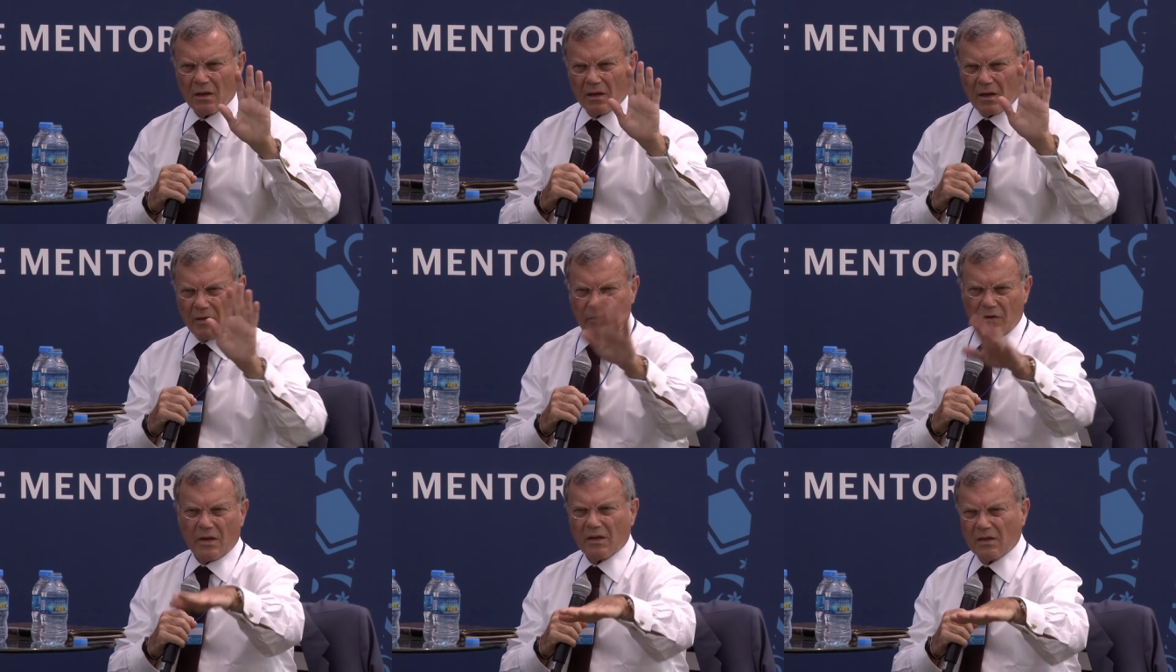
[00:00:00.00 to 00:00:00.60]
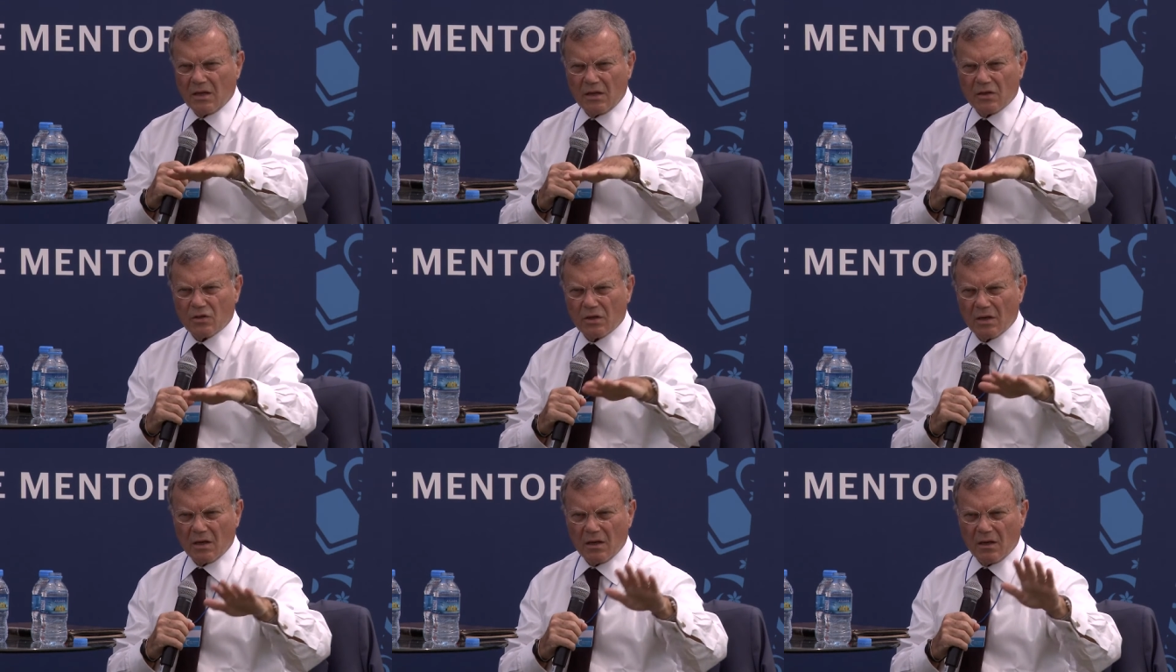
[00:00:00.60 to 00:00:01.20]
covering
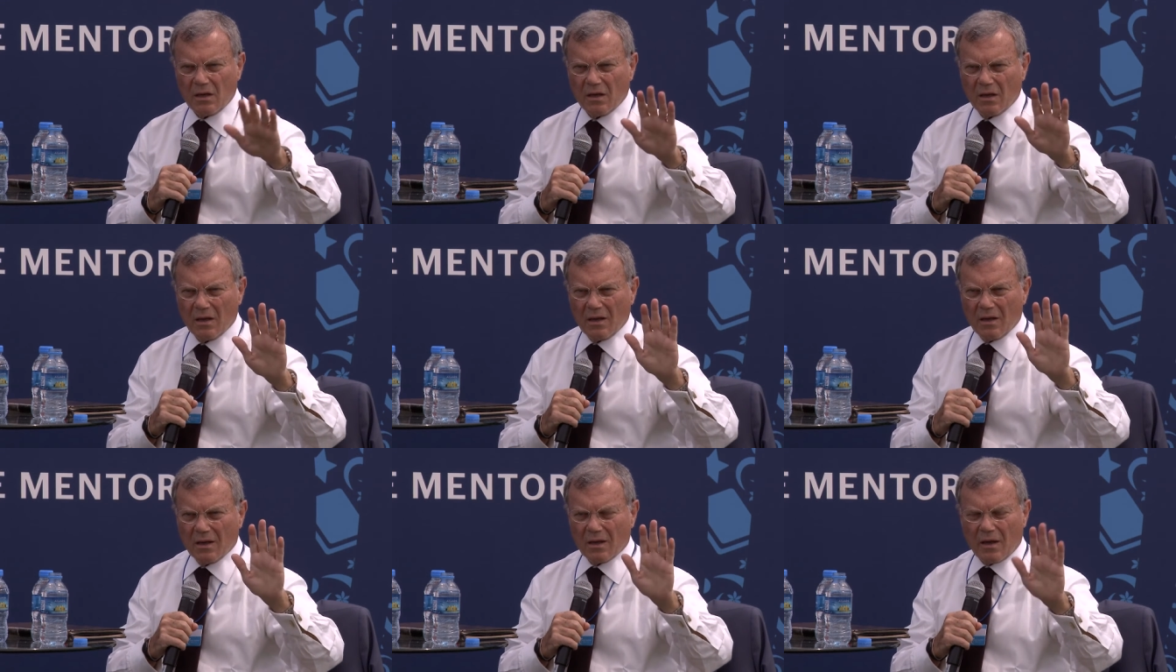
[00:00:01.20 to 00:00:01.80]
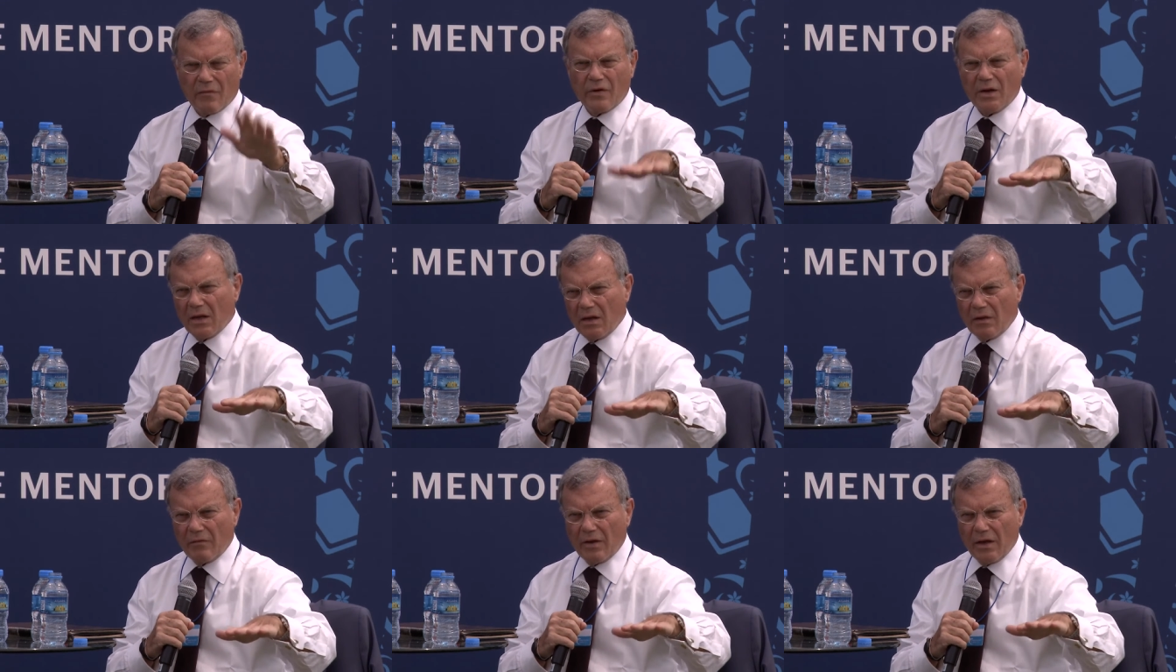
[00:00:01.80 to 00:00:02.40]
teaching, covering
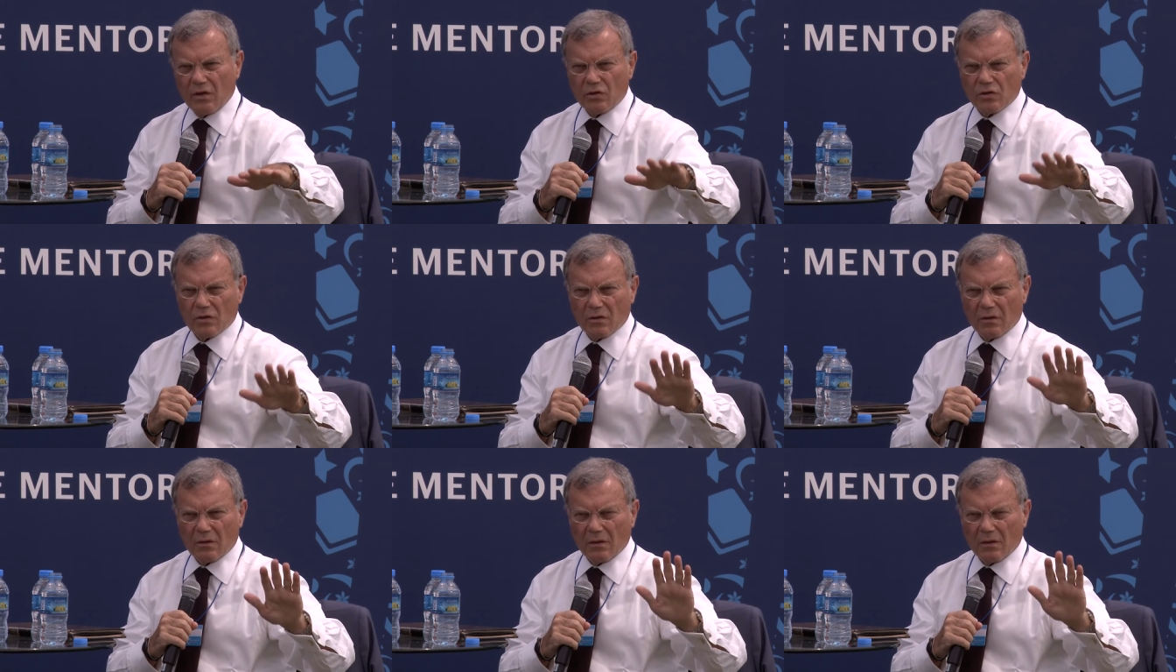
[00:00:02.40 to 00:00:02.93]
innovation,